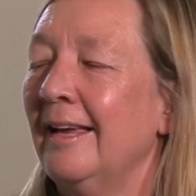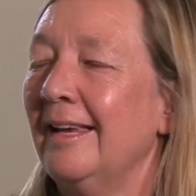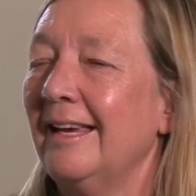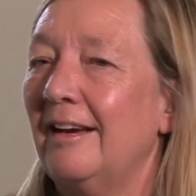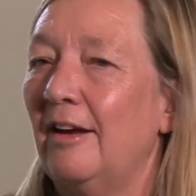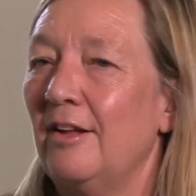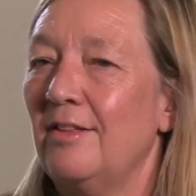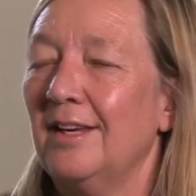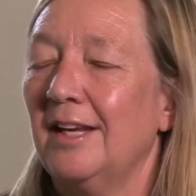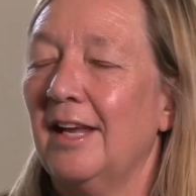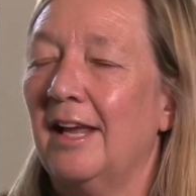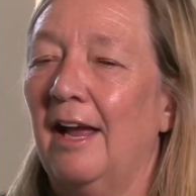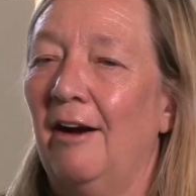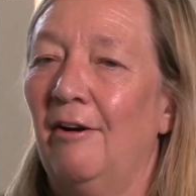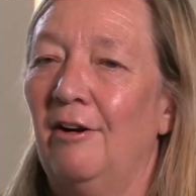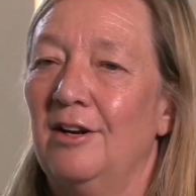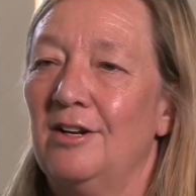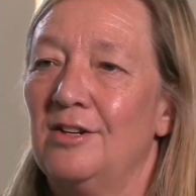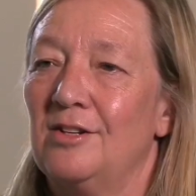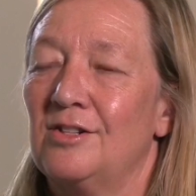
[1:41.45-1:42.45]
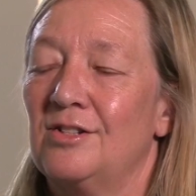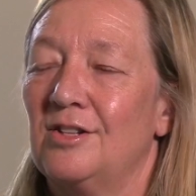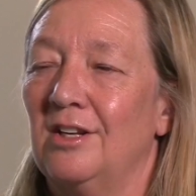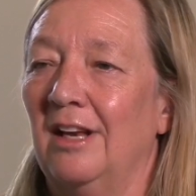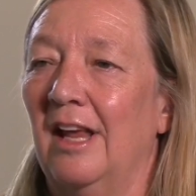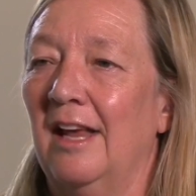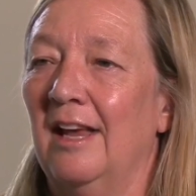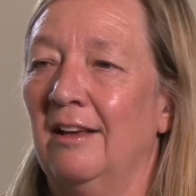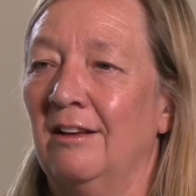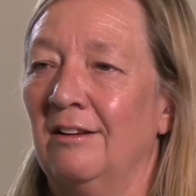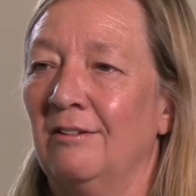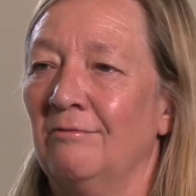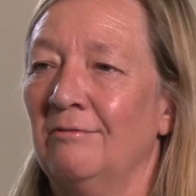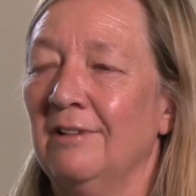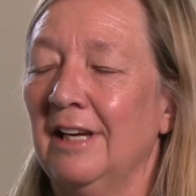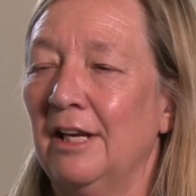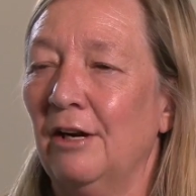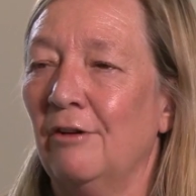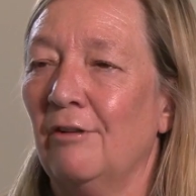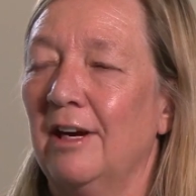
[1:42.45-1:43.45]
Yeah, I think Carolyn's a
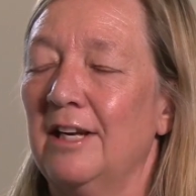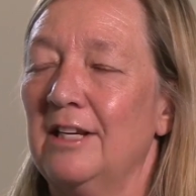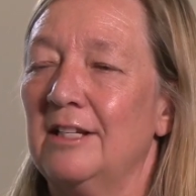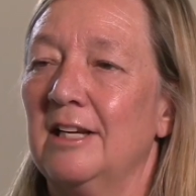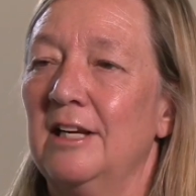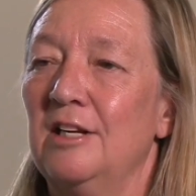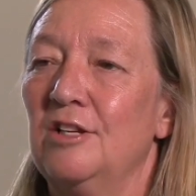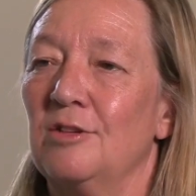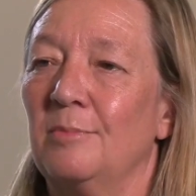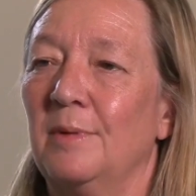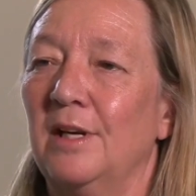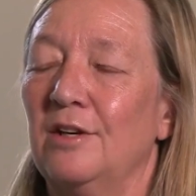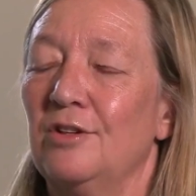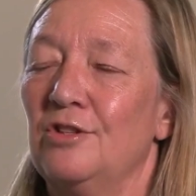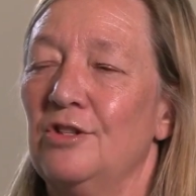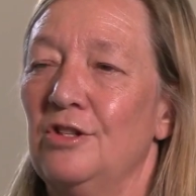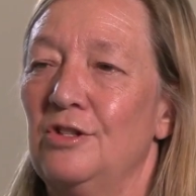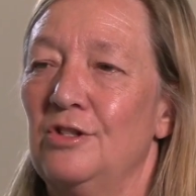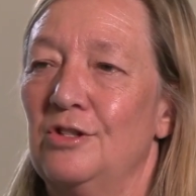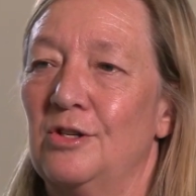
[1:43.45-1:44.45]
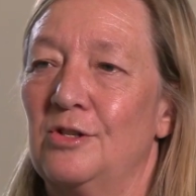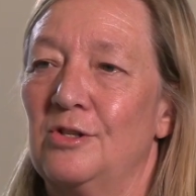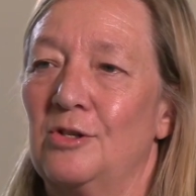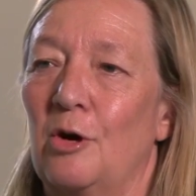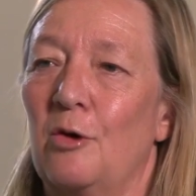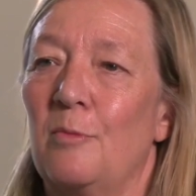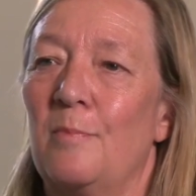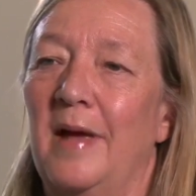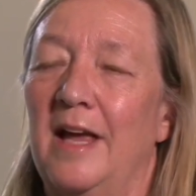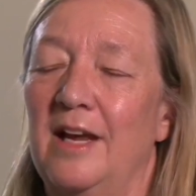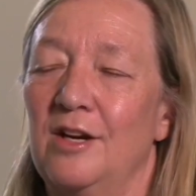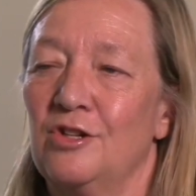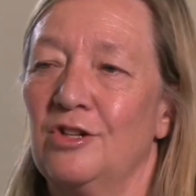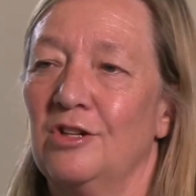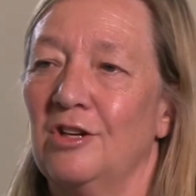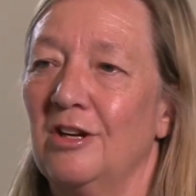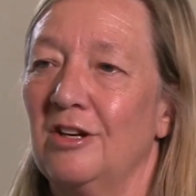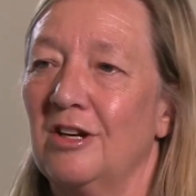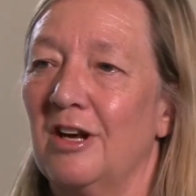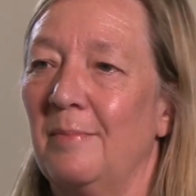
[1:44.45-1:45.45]
really great teacher because she's just so
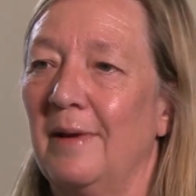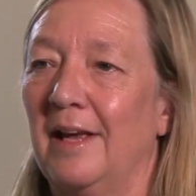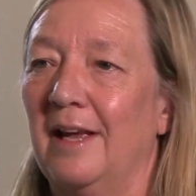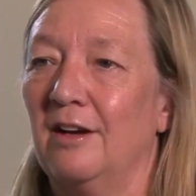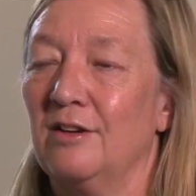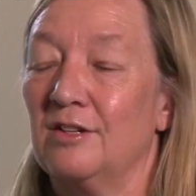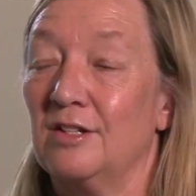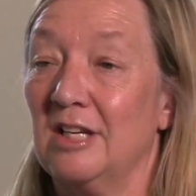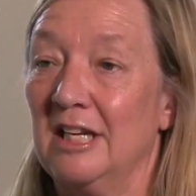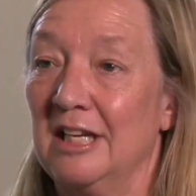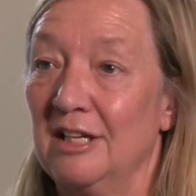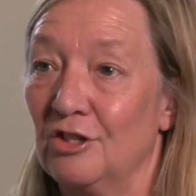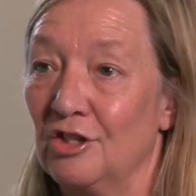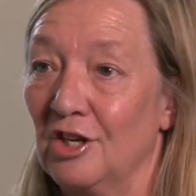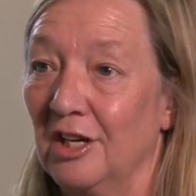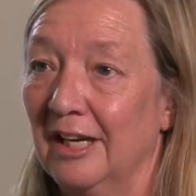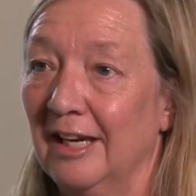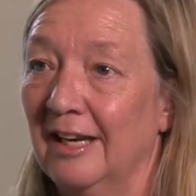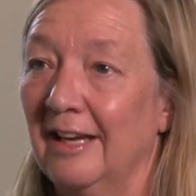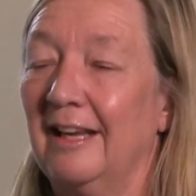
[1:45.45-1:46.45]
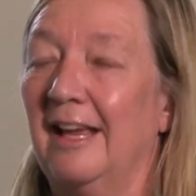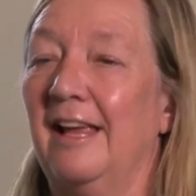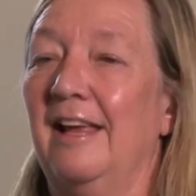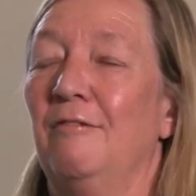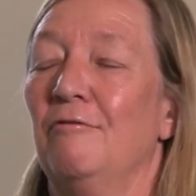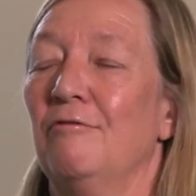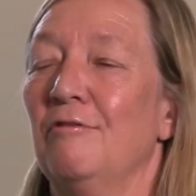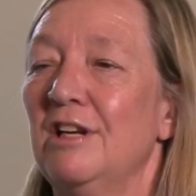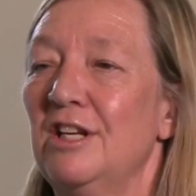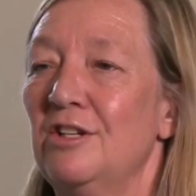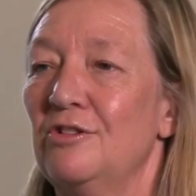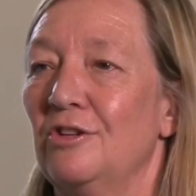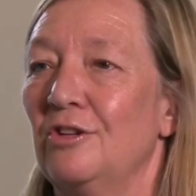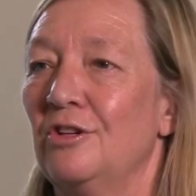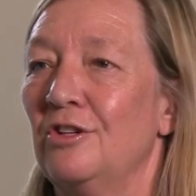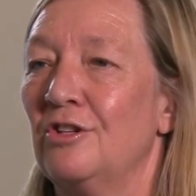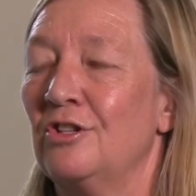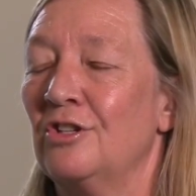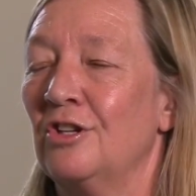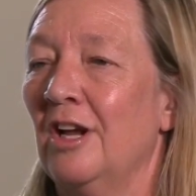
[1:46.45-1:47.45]
passionate about teaching and
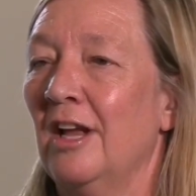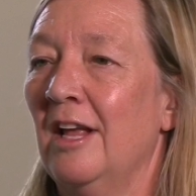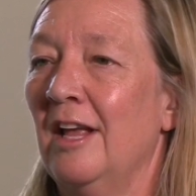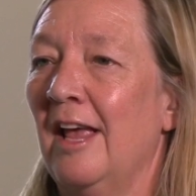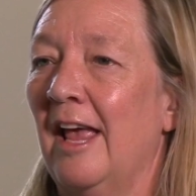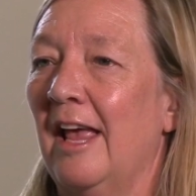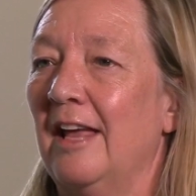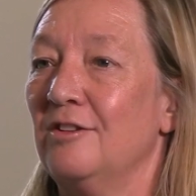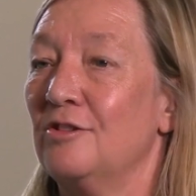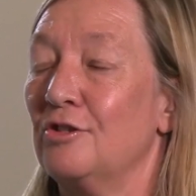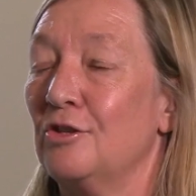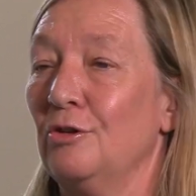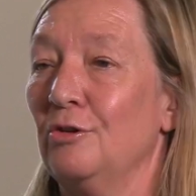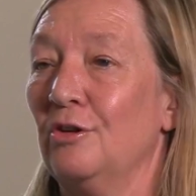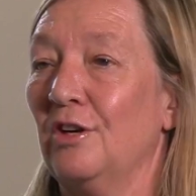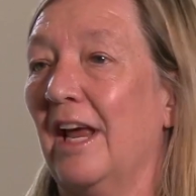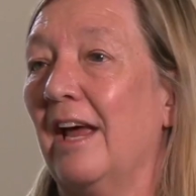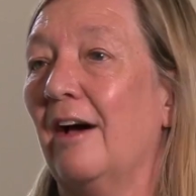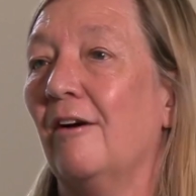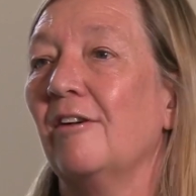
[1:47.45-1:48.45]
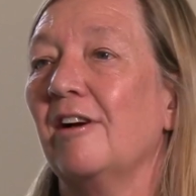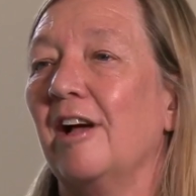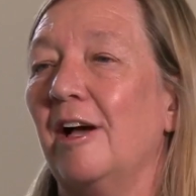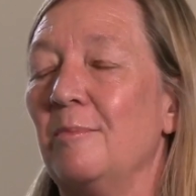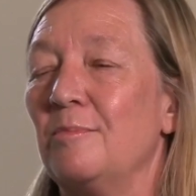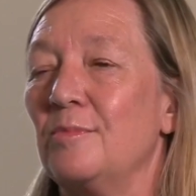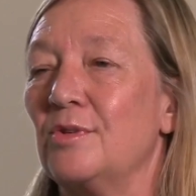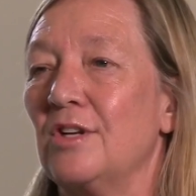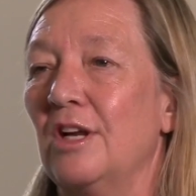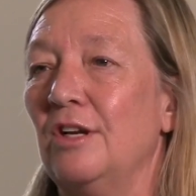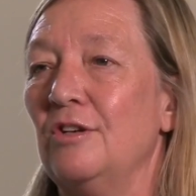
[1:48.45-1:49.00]
research and student outcomes.